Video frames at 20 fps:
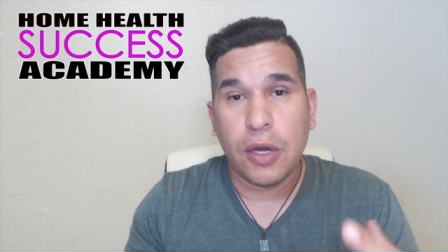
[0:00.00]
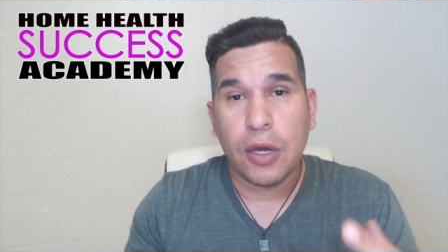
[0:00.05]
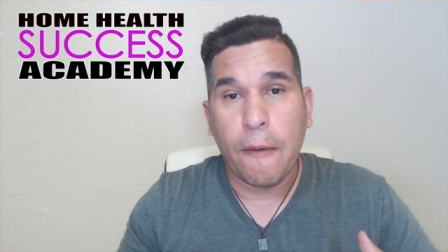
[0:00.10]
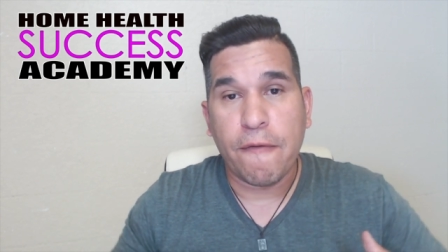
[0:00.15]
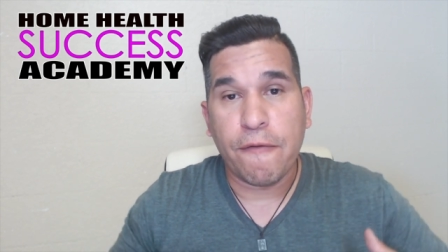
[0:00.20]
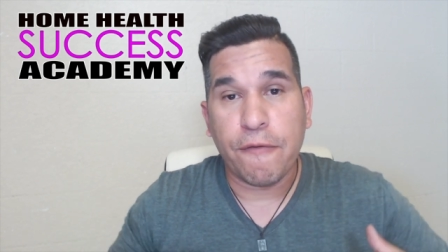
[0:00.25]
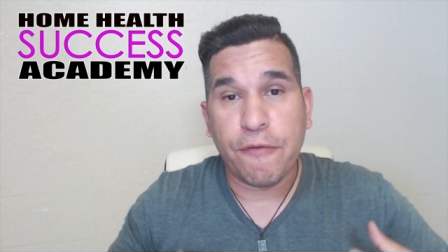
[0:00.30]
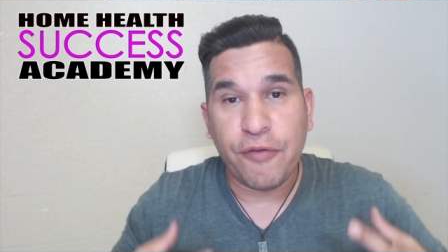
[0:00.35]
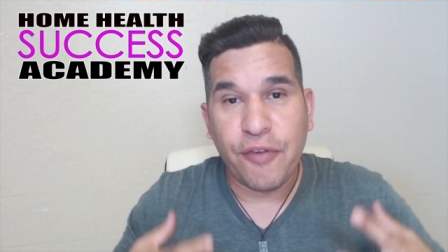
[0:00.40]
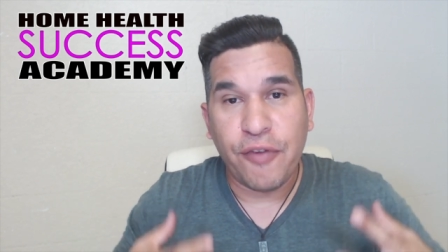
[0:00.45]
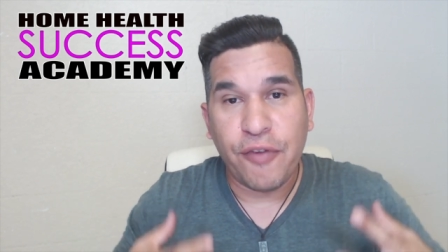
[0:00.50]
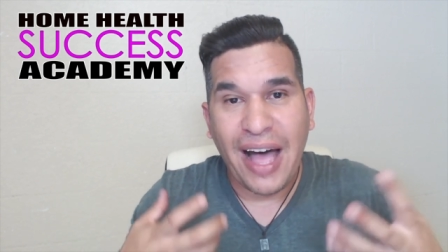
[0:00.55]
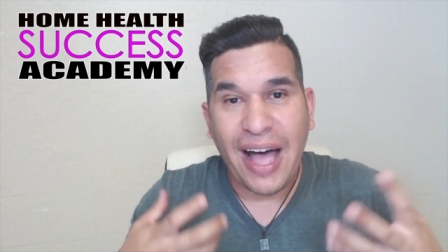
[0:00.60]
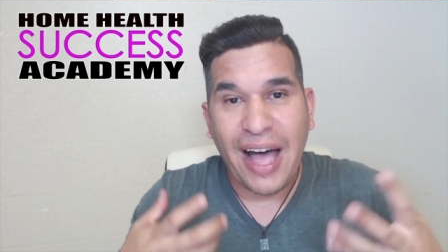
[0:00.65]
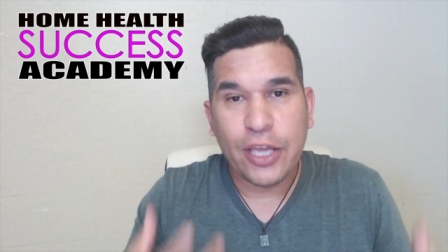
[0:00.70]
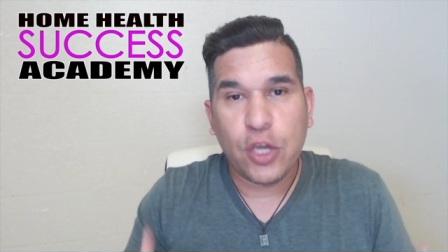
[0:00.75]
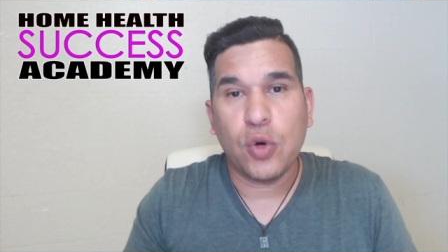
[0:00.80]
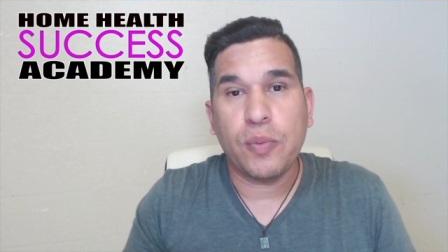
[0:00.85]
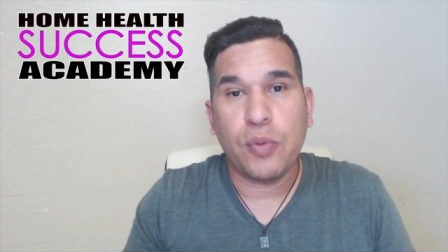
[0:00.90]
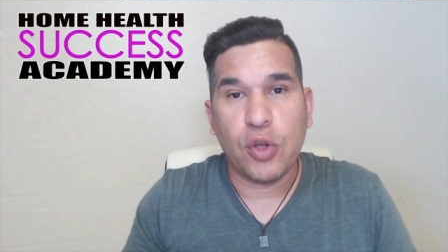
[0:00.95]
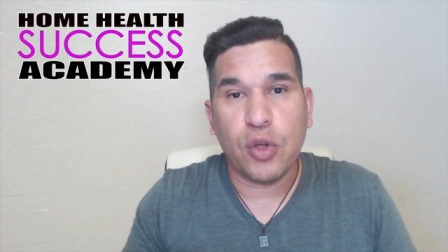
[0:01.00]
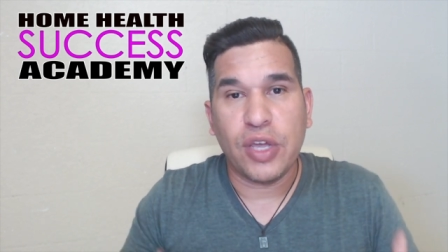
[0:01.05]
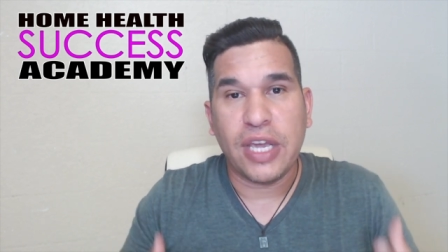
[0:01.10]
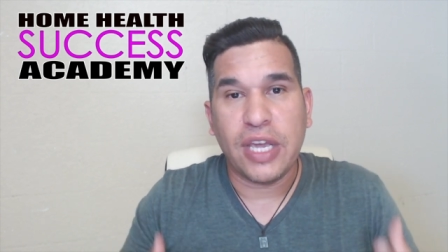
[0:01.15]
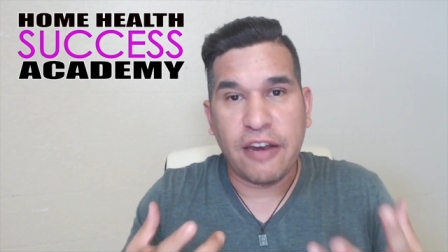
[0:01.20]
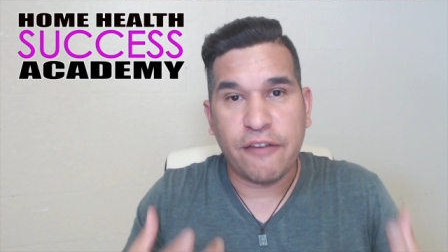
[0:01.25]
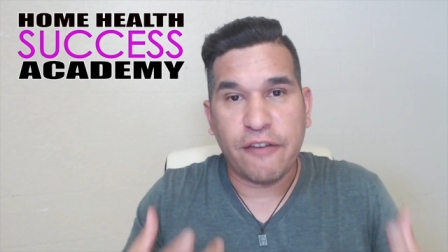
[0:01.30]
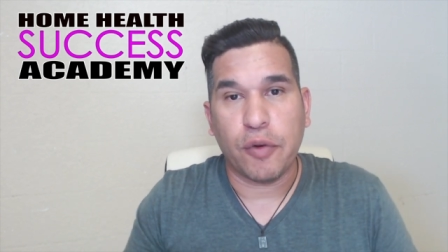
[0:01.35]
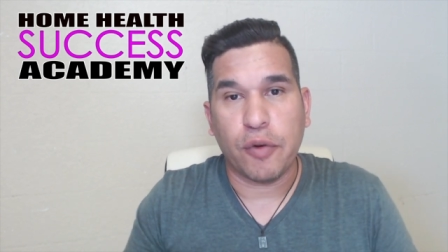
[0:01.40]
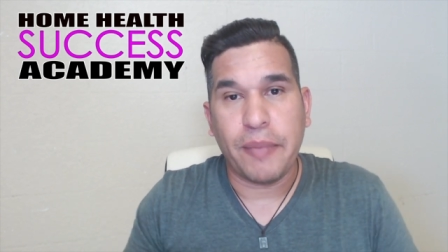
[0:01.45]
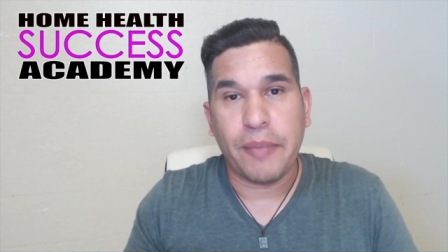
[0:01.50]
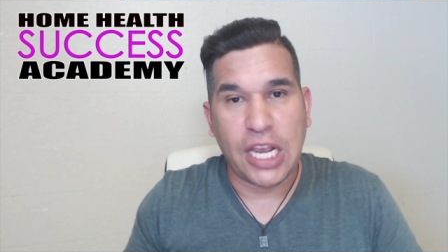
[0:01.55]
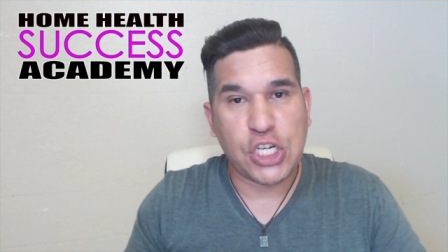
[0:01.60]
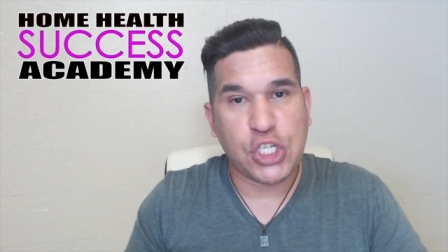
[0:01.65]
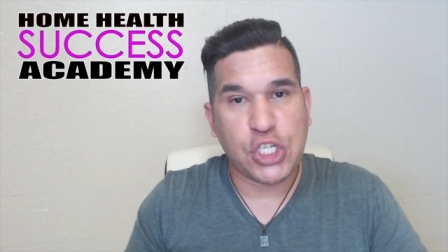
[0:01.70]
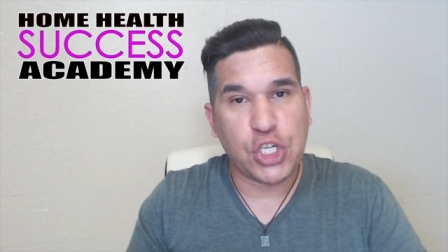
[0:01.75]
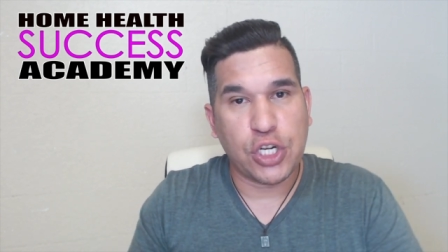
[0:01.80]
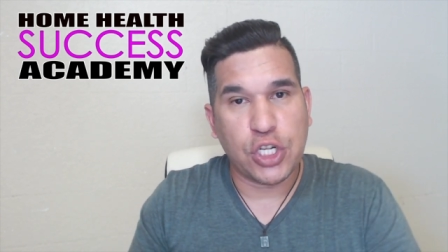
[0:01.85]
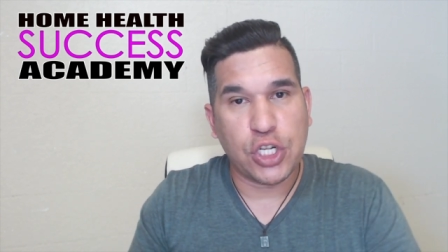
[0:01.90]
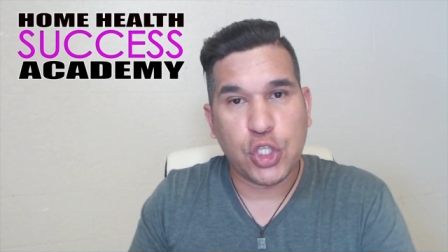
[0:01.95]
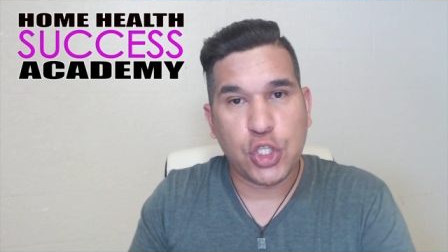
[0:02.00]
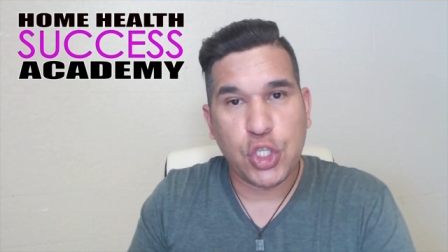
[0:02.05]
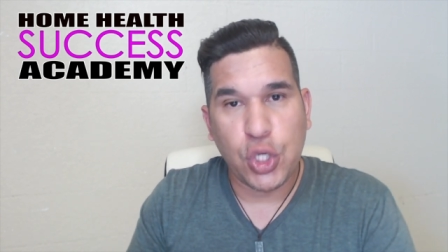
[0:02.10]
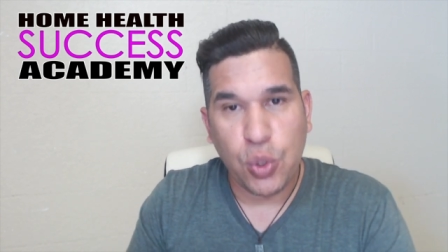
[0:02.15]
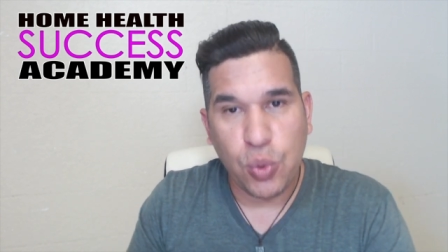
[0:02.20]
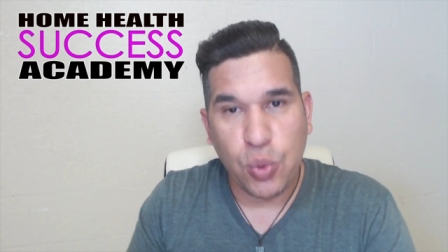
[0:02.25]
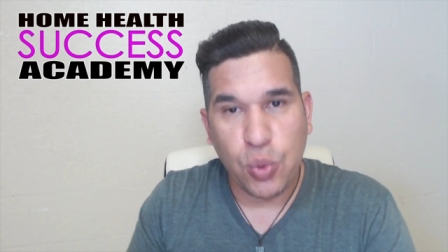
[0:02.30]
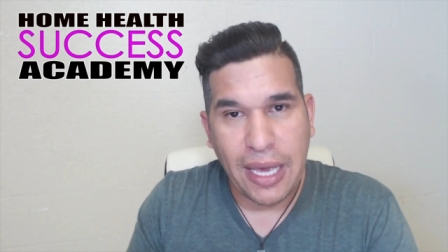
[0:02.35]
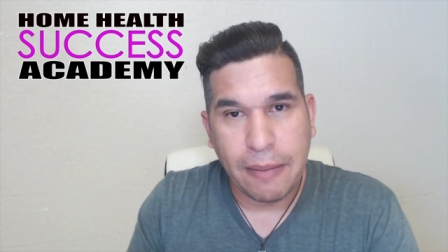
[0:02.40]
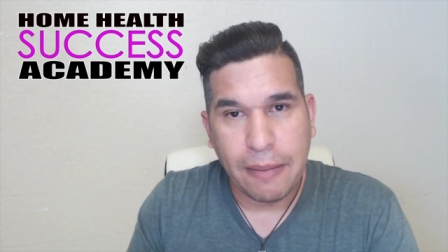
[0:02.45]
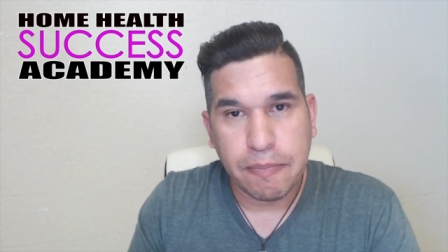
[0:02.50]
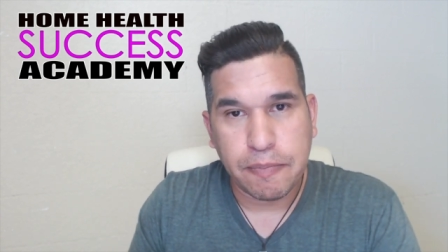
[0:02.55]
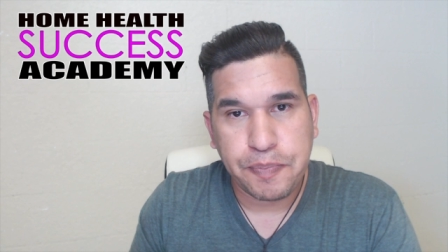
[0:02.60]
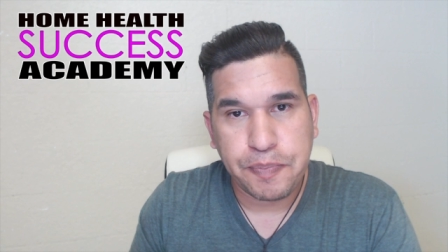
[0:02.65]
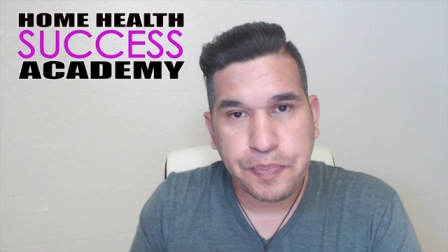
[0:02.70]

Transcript: valuable information to them.